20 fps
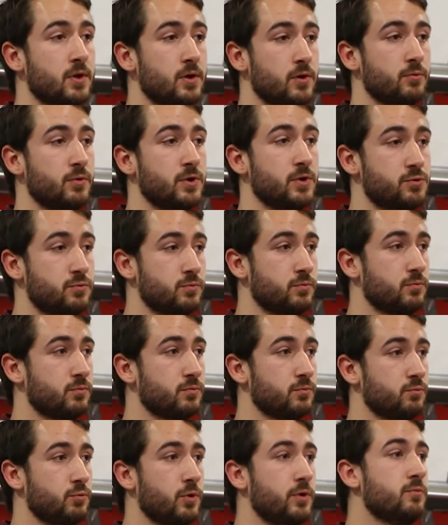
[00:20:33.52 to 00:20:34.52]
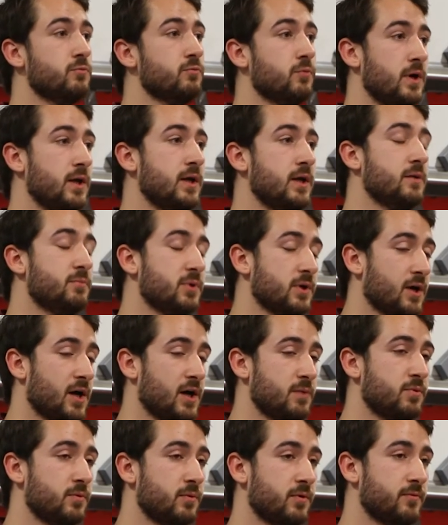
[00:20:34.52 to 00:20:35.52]
which wouldn't really have been
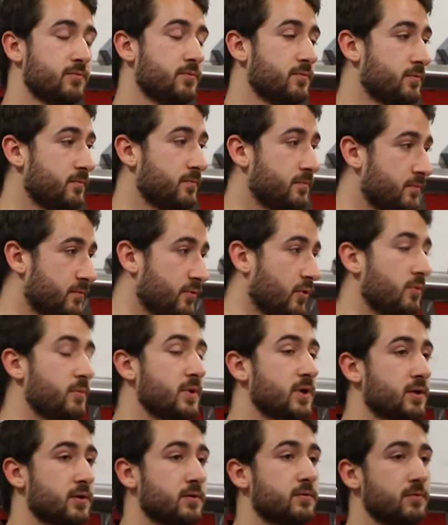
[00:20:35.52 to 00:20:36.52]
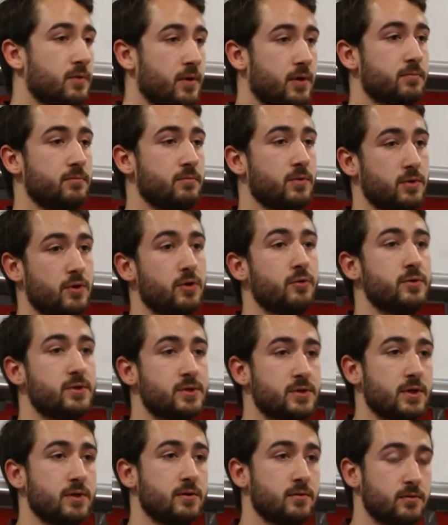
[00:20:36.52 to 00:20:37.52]
capable of forming a, a
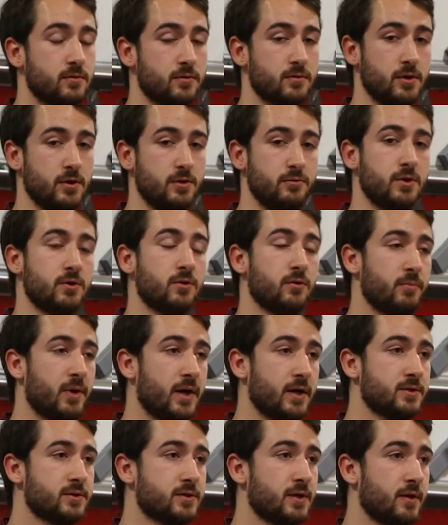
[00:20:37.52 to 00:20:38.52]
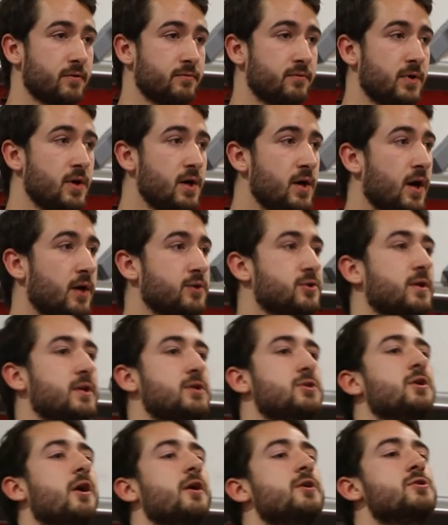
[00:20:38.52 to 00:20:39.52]
currency union all by itself. And so they
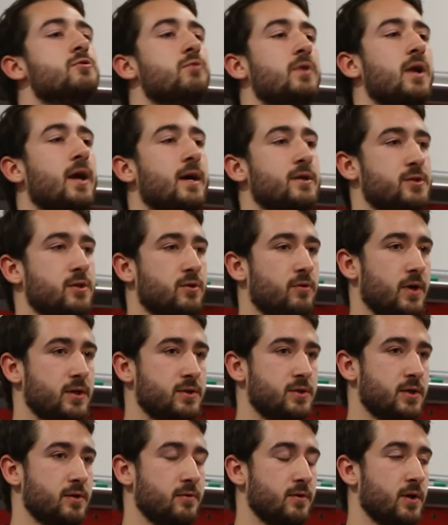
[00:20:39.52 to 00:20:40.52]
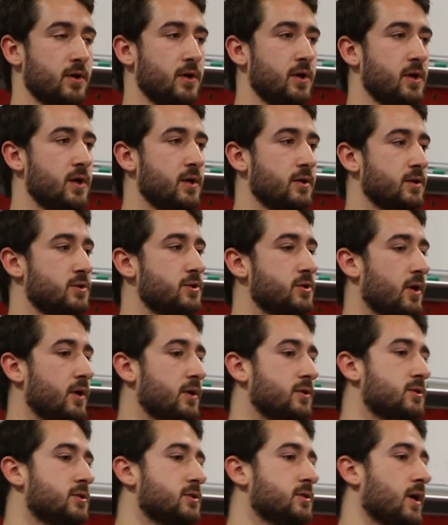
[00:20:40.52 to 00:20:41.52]
started to relax the criteria. They
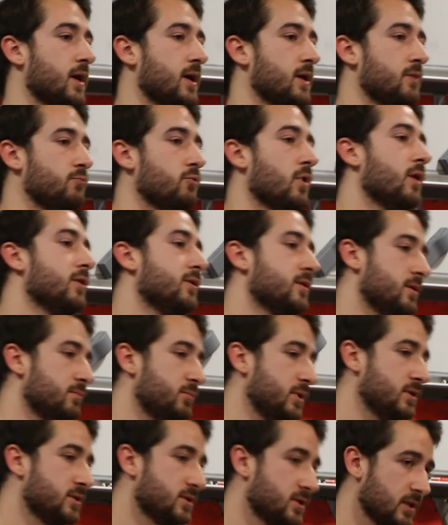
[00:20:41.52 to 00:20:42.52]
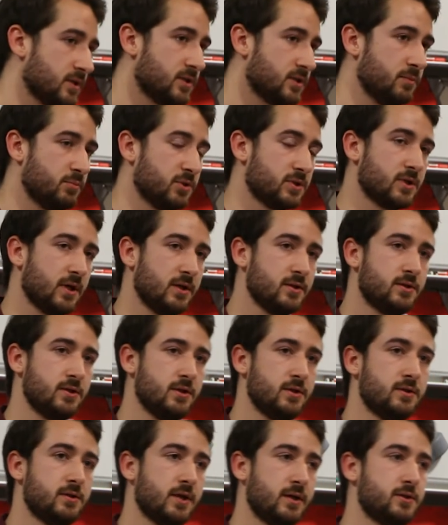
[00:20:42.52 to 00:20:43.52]
started to say, rather than it being
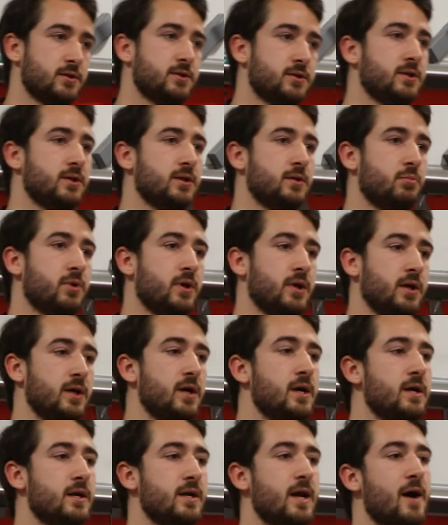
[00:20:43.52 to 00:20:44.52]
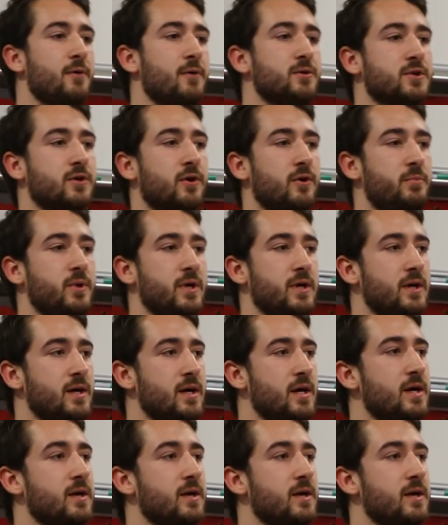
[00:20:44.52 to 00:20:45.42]
60% debt to GDP, now it's got to be